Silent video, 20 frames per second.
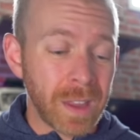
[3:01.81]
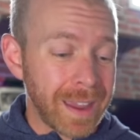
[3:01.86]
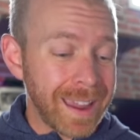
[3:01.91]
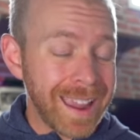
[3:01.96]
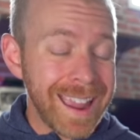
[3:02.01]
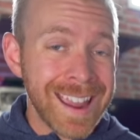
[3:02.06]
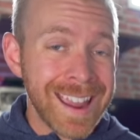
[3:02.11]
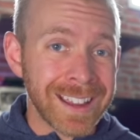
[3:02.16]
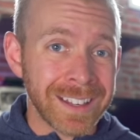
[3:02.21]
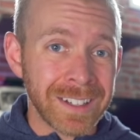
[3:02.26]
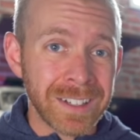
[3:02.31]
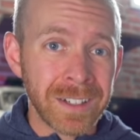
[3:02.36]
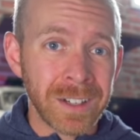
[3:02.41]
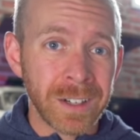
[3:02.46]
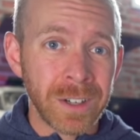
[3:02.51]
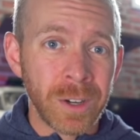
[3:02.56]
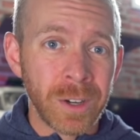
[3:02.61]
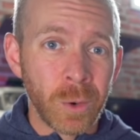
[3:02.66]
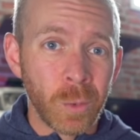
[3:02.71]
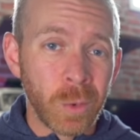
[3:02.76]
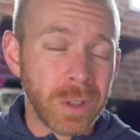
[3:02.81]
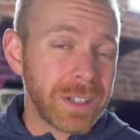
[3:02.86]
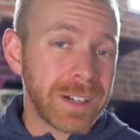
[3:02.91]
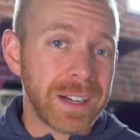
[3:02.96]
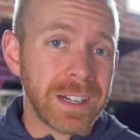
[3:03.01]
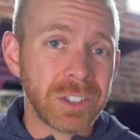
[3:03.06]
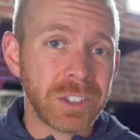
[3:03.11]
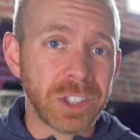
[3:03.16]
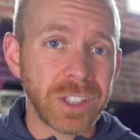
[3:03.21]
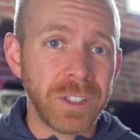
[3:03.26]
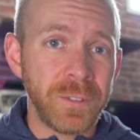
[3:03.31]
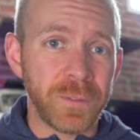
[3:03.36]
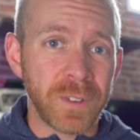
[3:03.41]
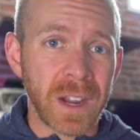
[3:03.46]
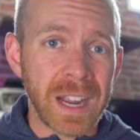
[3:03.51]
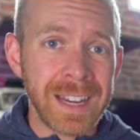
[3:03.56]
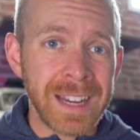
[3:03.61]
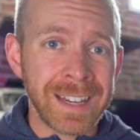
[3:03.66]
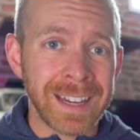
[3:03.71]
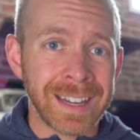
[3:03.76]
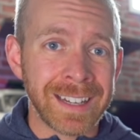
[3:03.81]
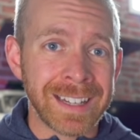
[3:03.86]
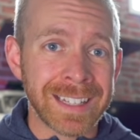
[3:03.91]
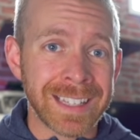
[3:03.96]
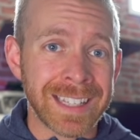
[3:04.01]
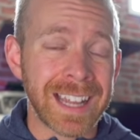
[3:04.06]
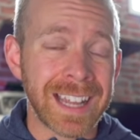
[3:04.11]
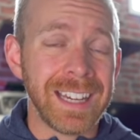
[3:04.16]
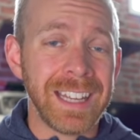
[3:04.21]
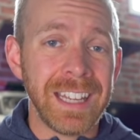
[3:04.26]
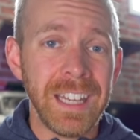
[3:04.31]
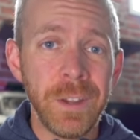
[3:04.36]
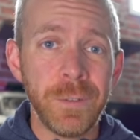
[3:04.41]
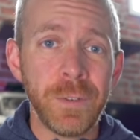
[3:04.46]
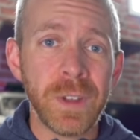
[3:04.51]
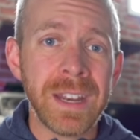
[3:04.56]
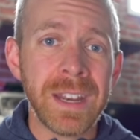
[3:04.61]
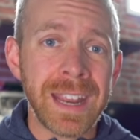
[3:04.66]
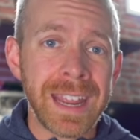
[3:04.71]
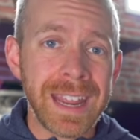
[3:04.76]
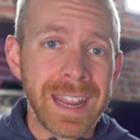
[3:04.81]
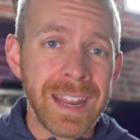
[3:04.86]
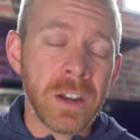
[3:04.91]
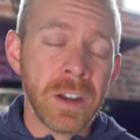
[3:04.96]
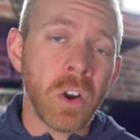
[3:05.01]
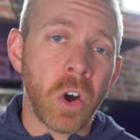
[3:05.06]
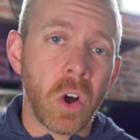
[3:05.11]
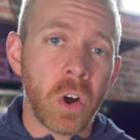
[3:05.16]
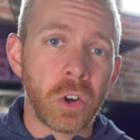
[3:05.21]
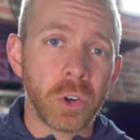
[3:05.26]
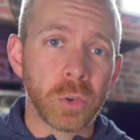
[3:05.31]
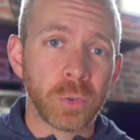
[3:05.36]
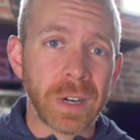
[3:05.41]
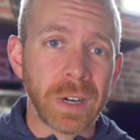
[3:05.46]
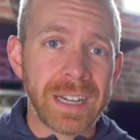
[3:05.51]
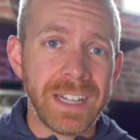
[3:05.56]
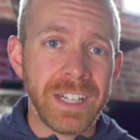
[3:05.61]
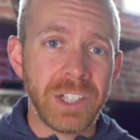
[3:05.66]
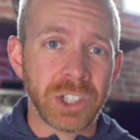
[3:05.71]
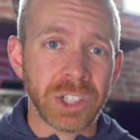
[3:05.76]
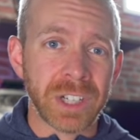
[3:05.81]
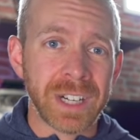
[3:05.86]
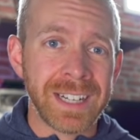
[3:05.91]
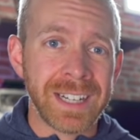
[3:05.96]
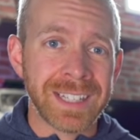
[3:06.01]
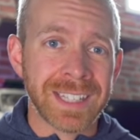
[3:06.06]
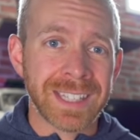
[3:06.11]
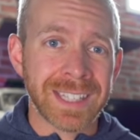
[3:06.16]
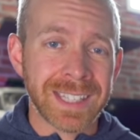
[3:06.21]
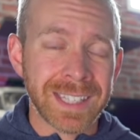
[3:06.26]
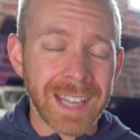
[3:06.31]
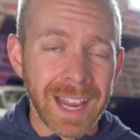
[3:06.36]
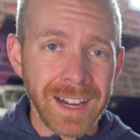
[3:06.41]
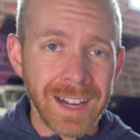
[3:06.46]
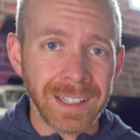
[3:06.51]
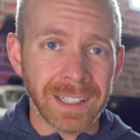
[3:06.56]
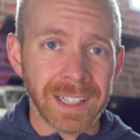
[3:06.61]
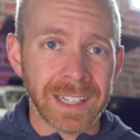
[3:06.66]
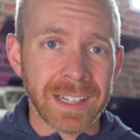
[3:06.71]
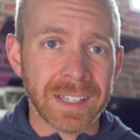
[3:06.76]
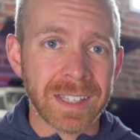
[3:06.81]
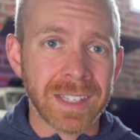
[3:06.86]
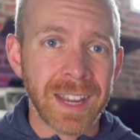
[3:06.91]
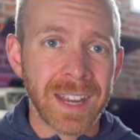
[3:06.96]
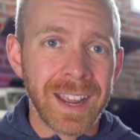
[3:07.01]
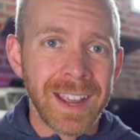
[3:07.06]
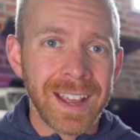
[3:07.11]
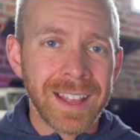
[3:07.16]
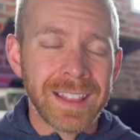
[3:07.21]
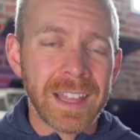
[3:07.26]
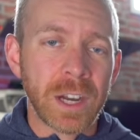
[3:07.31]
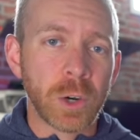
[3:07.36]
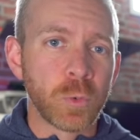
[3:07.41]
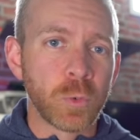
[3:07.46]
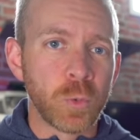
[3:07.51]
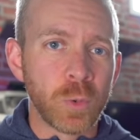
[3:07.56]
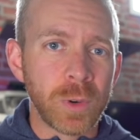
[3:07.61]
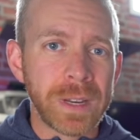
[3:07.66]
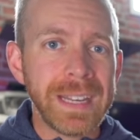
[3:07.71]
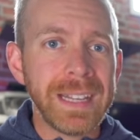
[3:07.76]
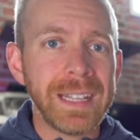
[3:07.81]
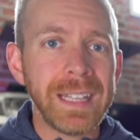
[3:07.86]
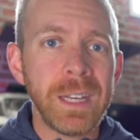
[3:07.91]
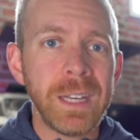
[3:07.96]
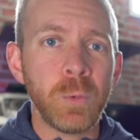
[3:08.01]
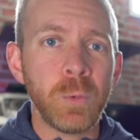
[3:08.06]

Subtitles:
And what they're actually finding is that even in already trained cyclists, that a really